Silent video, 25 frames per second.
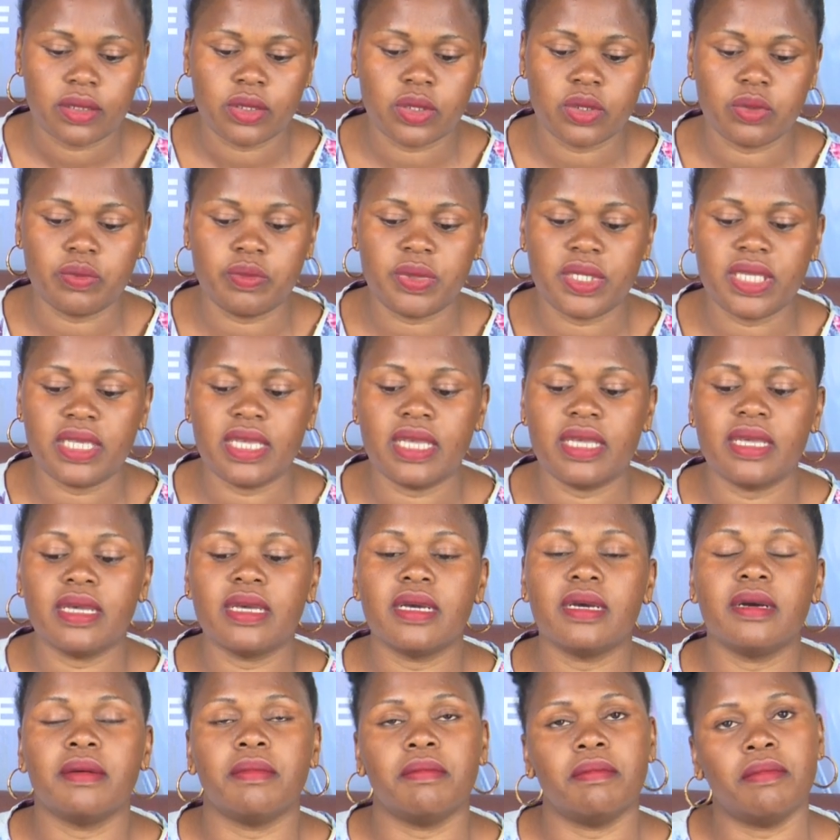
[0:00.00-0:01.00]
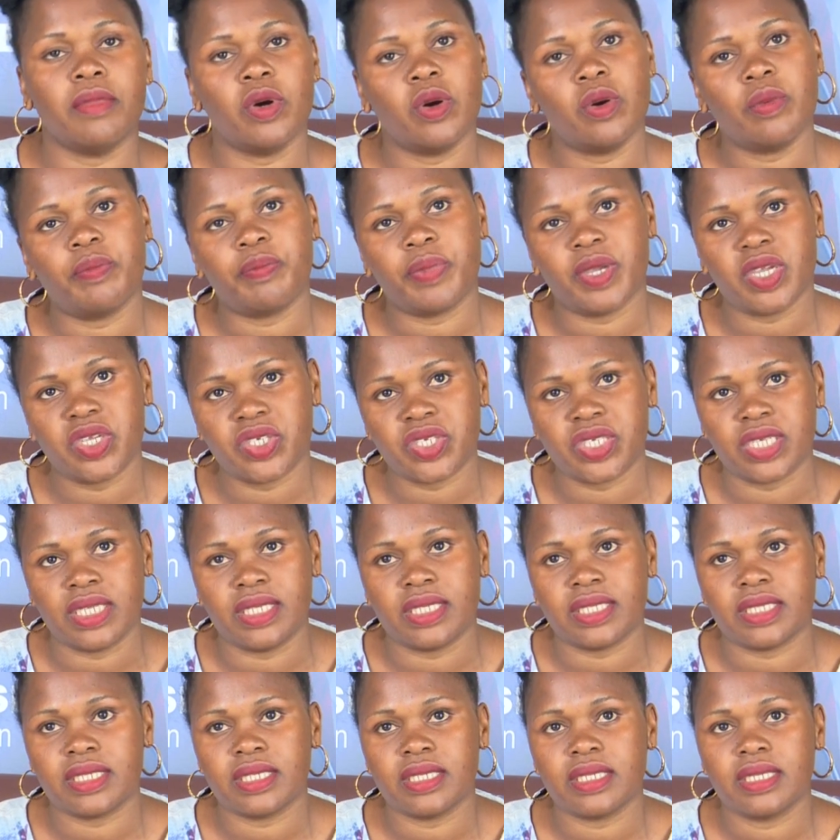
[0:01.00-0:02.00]
to be more
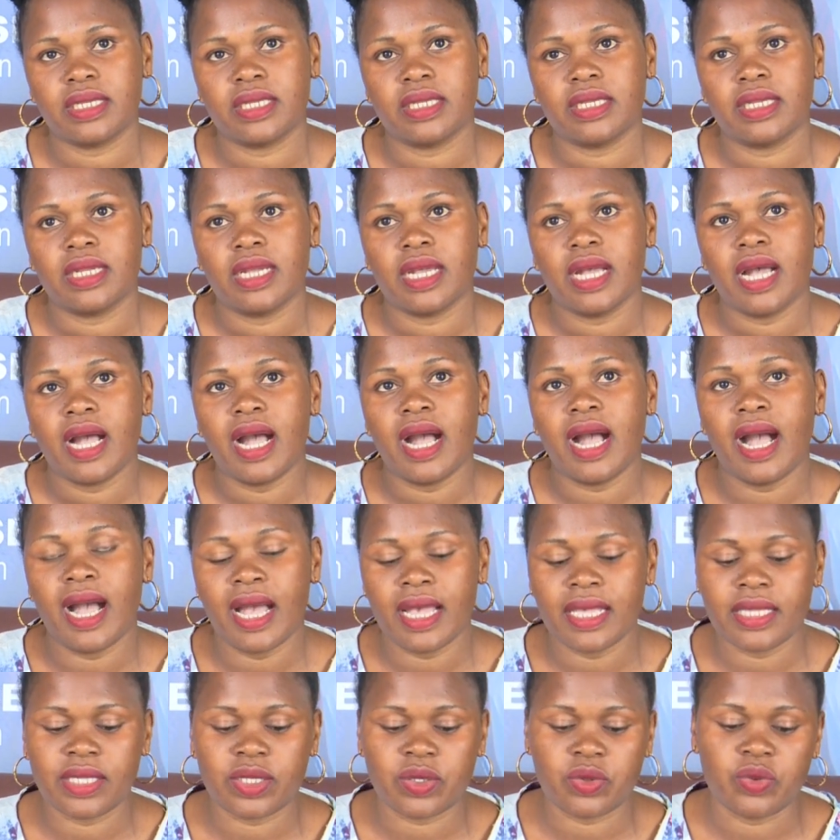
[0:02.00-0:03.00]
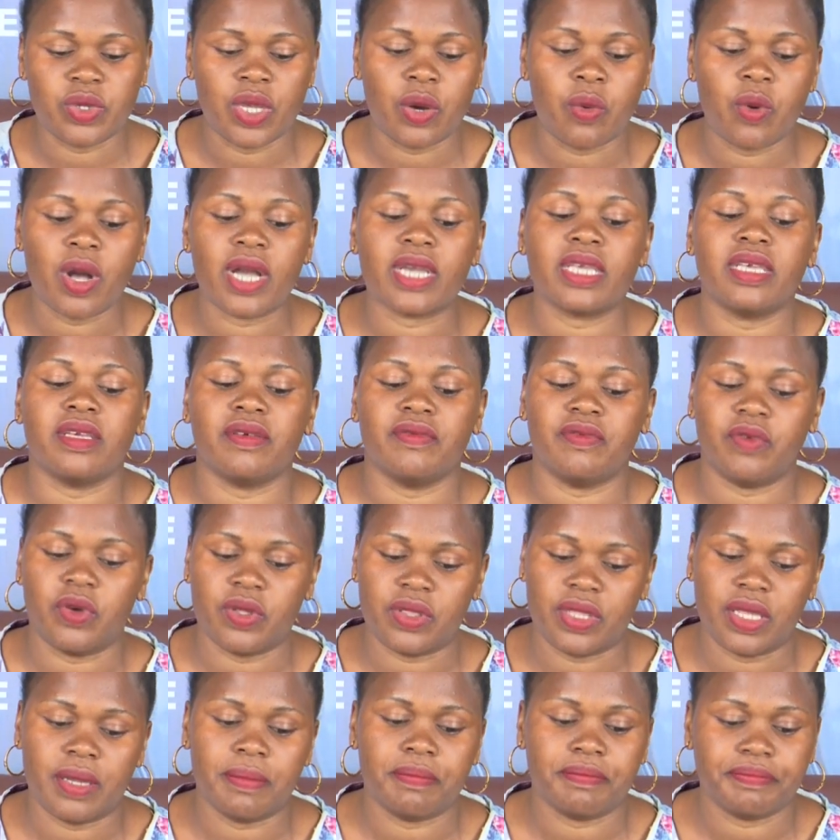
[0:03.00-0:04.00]
patient as we are working for
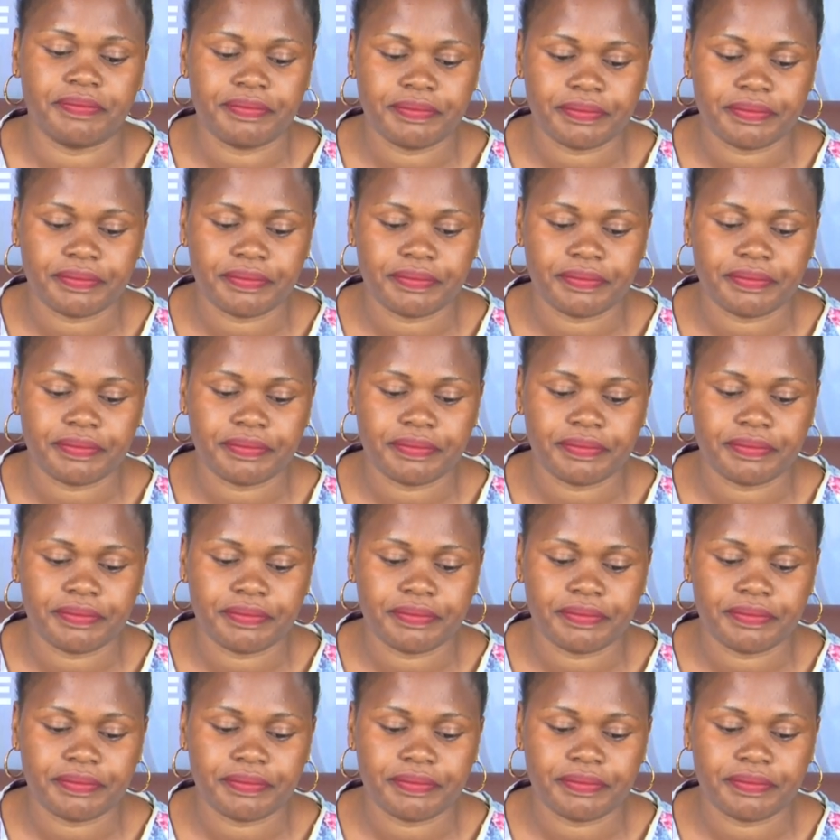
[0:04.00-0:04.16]
them.